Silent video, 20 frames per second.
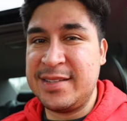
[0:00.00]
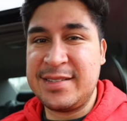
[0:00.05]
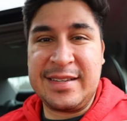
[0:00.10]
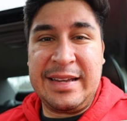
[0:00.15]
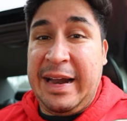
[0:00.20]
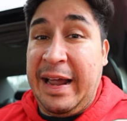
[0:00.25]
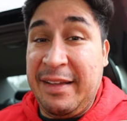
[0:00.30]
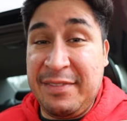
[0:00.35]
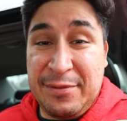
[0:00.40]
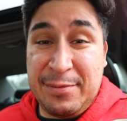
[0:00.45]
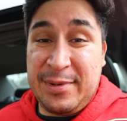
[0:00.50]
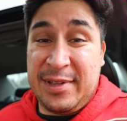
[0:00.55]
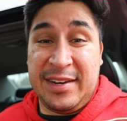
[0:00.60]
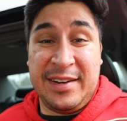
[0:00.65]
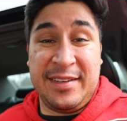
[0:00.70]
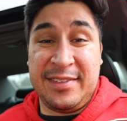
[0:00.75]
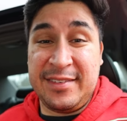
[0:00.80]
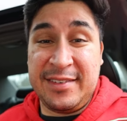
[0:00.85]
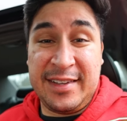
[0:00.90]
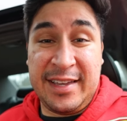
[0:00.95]
It's gonna have to be
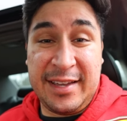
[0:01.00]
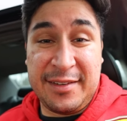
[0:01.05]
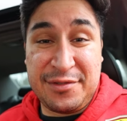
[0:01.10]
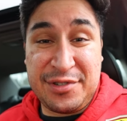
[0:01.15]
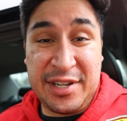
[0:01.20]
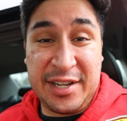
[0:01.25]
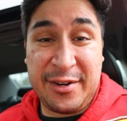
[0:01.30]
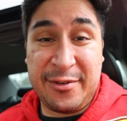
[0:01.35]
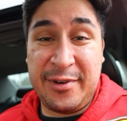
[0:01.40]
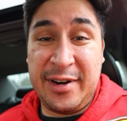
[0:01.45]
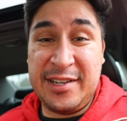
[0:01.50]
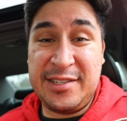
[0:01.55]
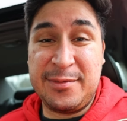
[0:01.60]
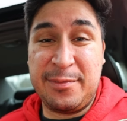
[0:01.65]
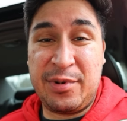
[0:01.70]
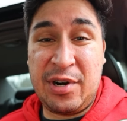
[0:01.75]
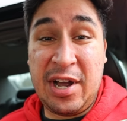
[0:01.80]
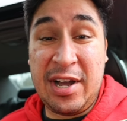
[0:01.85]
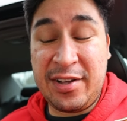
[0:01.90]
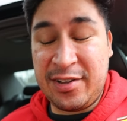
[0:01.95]
another day of chicken, rice,
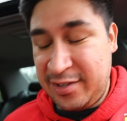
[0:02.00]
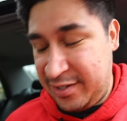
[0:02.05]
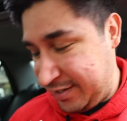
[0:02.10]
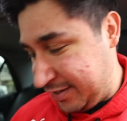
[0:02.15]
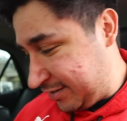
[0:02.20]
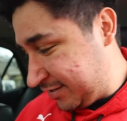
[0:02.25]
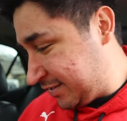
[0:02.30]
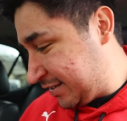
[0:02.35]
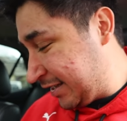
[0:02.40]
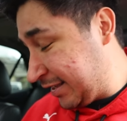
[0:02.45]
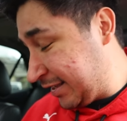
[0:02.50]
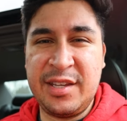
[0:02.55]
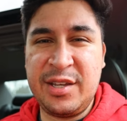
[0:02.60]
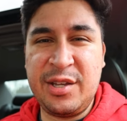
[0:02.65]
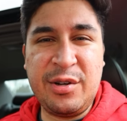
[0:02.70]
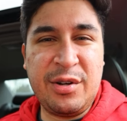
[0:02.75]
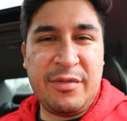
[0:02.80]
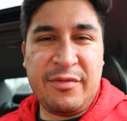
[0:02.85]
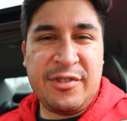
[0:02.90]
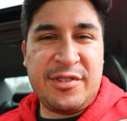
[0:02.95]
and broccoli. It looks the
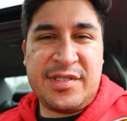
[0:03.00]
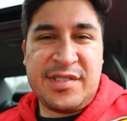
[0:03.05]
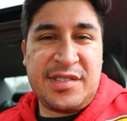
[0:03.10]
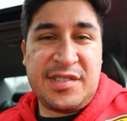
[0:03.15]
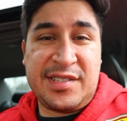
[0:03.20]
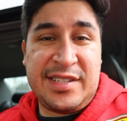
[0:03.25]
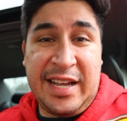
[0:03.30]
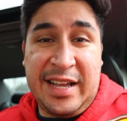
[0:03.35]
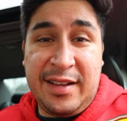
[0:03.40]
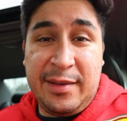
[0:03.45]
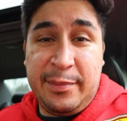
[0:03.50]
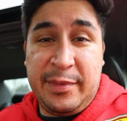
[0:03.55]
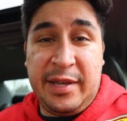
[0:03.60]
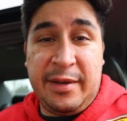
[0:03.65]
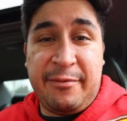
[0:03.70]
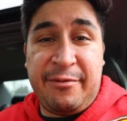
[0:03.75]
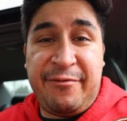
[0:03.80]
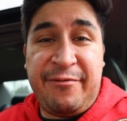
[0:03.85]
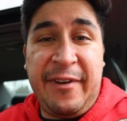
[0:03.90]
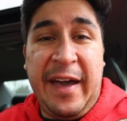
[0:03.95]
universe is just telling me
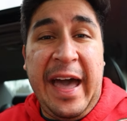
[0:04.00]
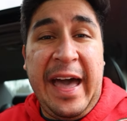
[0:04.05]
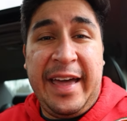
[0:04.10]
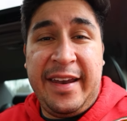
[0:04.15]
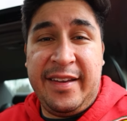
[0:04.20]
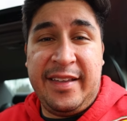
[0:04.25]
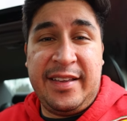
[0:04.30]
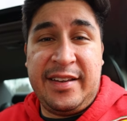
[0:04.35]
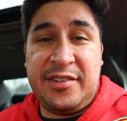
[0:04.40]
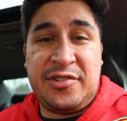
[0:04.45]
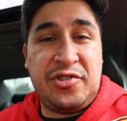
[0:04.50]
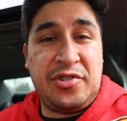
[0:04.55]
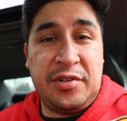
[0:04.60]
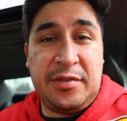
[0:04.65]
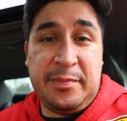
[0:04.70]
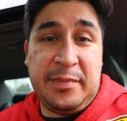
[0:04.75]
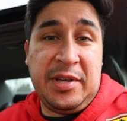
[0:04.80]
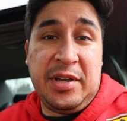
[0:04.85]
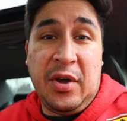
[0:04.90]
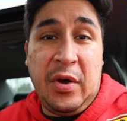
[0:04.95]
I'm fat and
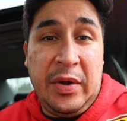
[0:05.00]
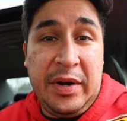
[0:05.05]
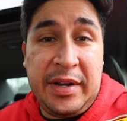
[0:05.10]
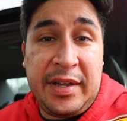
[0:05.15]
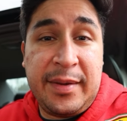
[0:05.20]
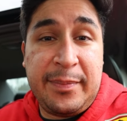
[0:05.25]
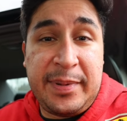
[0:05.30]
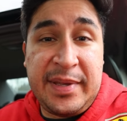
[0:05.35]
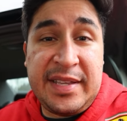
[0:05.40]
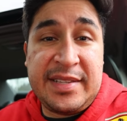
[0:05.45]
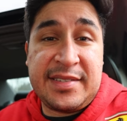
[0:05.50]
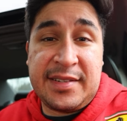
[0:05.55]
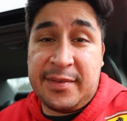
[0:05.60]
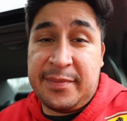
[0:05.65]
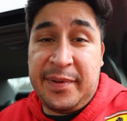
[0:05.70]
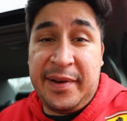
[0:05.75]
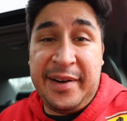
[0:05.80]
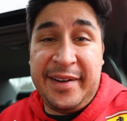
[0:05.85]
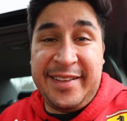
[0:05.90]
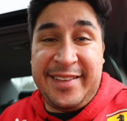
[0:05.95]
shouldn't be going to get pizza,
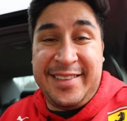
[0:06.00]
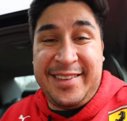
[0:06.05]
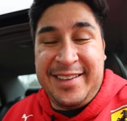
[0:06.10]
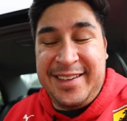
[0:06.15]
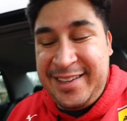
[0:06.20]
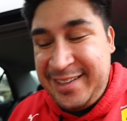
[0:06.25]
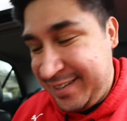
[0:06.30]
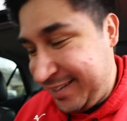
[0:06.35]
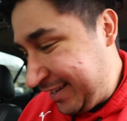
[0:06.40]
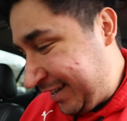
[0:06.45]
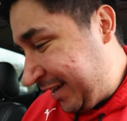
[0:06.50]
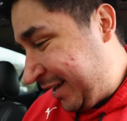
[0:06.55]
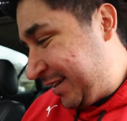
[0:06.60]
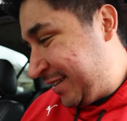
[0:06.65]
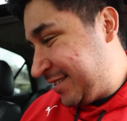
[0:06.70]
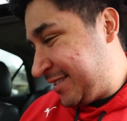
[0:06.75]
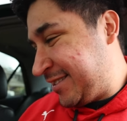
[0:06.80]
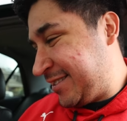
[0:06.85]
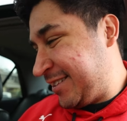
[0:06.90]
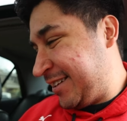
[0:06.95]
apparently.
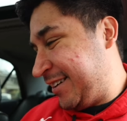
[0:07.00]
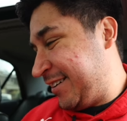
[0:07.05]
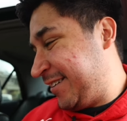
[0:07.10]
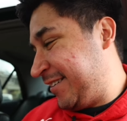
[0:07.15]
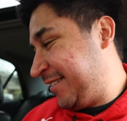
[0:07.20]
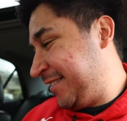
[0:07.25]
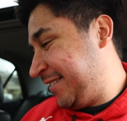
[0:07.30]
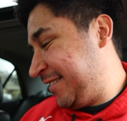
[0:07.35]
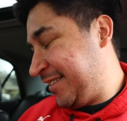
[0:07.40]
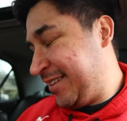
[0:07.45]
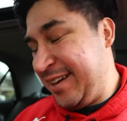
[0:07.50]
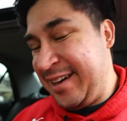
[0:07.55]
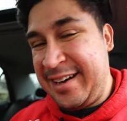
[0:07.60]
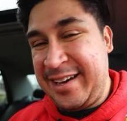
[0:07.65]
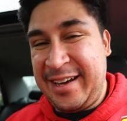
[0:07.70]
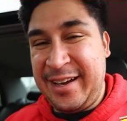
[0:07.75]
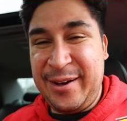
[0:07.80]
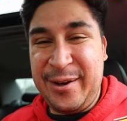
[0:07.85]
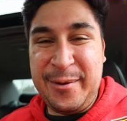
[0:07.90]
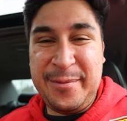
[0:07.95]
So,
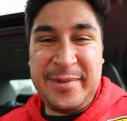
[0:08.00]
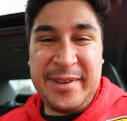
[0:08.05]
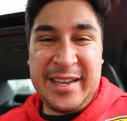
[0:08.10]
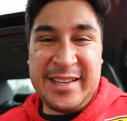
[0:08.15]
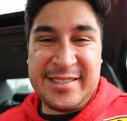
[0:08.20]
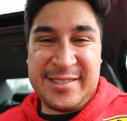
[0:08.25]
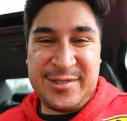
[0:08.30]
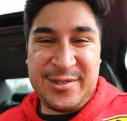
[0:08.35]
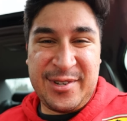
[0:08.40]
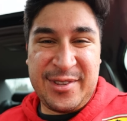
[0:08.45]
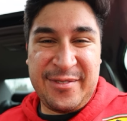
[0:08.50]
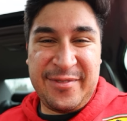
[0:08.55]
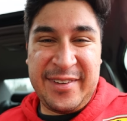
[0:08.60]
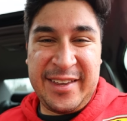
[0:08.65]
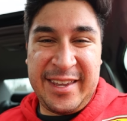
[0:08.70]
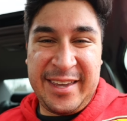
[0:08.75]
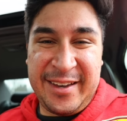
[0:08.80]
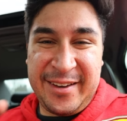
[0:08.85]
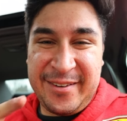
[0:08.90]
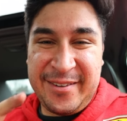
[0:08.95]
yeah, I hope you guys enjoyed the
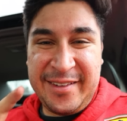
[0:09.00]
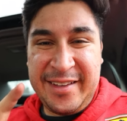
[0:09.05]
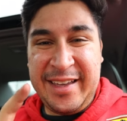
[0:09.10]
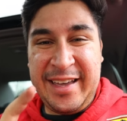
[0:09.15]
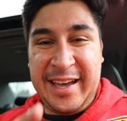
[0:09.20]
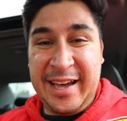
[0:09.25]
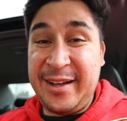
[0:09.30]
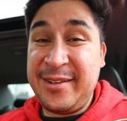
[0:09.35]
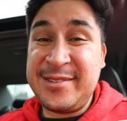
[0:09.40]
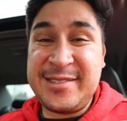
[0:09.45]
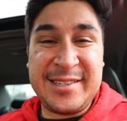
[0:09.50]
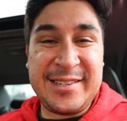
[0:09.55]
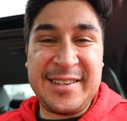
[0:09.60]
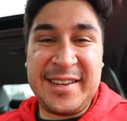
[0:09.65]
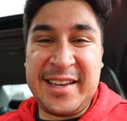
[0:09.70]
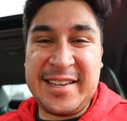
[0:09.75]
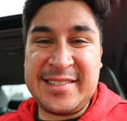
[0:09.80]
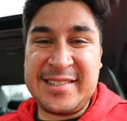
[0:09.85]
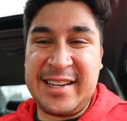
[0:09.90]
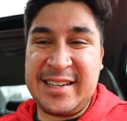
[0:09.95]
video. I'll see
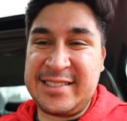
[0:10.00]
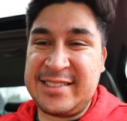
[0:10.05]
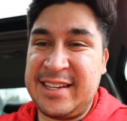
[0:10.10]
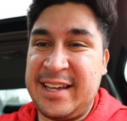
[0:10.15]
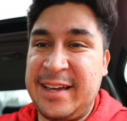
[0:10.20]
you guys next